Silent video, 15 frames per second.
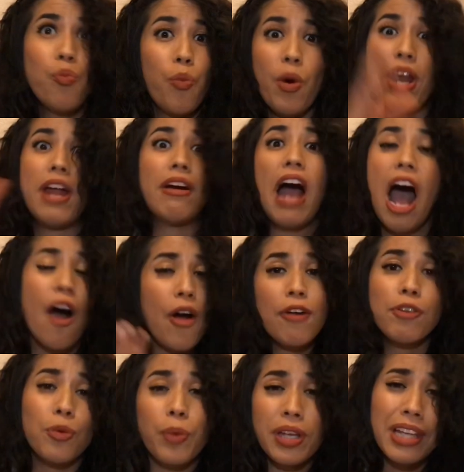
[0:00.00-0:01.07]
whatever,
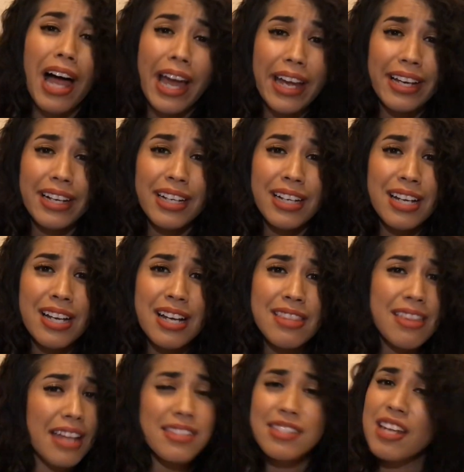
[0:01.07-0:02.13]
however we like.
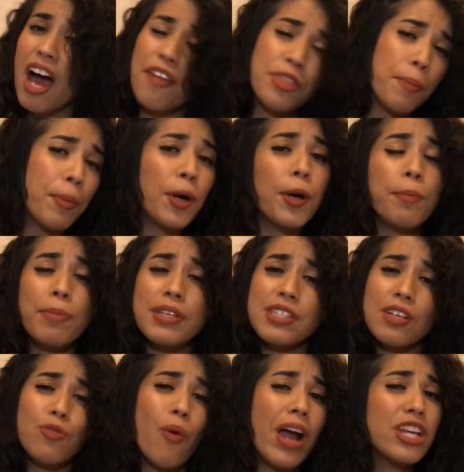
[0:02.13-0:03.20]
That's not the purpose
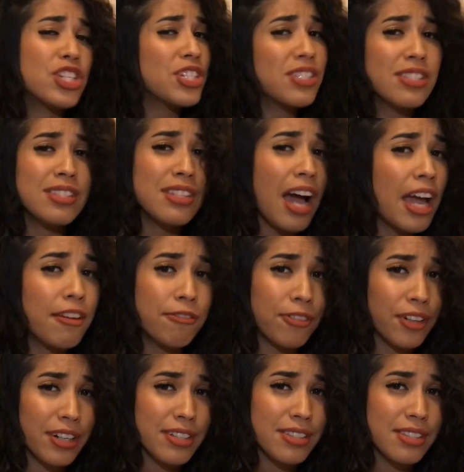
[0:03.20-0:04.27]
of why Jesus died
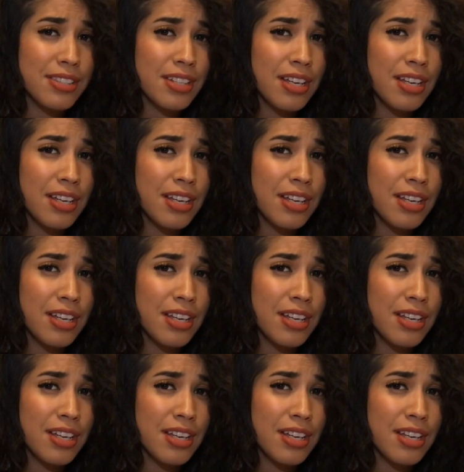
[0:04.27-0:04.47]
for us.